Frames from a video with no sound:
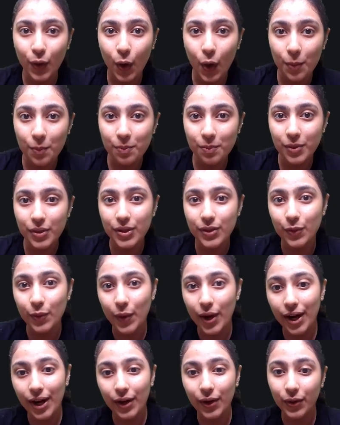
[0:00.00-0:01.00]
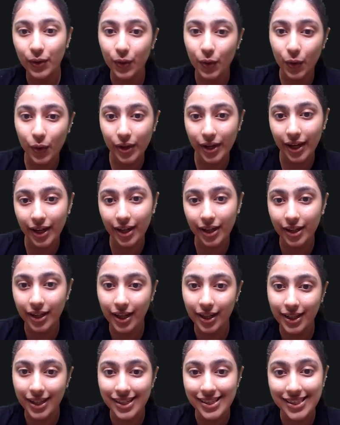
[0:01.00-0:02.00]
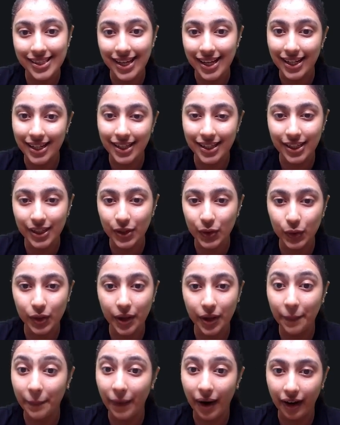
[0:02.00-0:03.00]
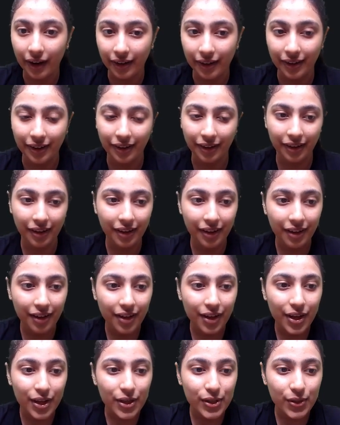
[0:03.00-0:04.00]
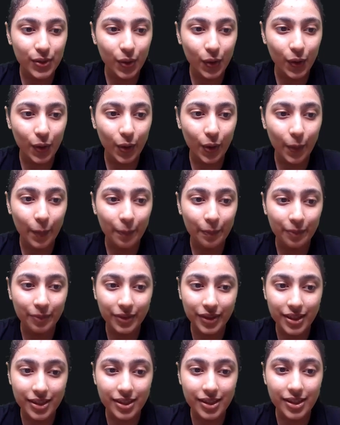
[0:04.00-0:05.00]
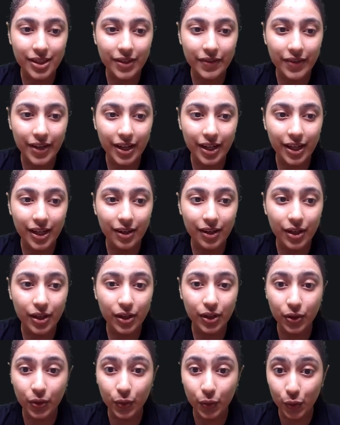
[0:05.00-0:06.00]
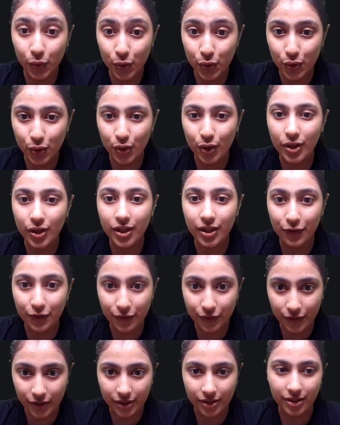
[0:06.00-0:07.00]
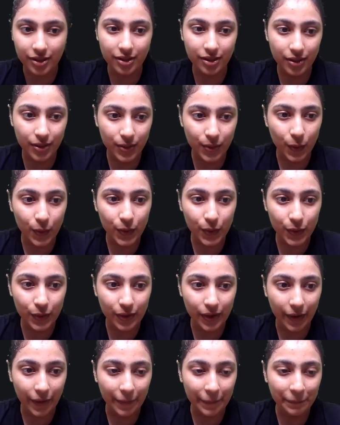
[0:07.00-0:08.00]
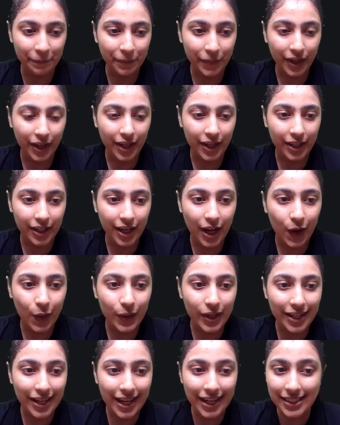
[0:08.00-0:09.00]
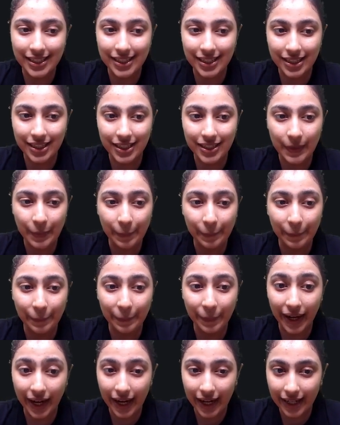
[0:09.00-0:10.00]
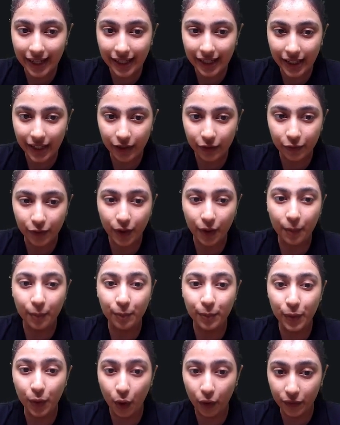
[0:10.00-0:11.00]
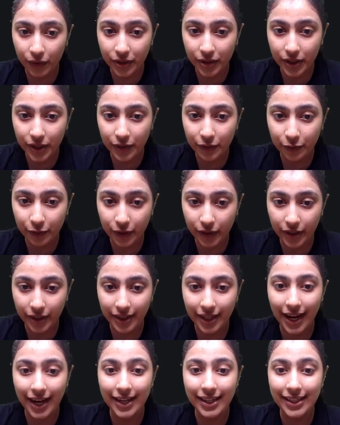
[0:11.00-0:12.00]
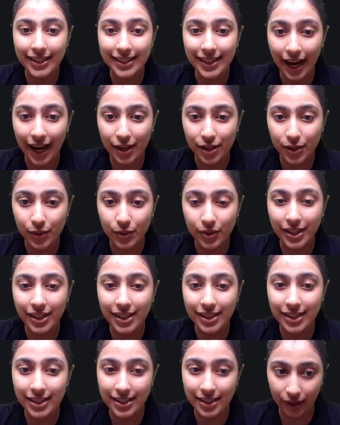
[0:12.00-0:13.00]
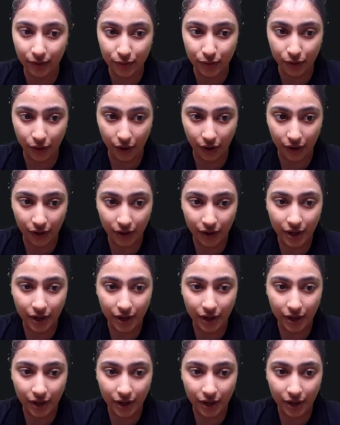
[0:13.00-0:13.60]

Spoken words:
crop is well grown and then they sell it into the market. So this is a very huge difference, so to say. Now next is paid leave, provident fund and gratuity, etc.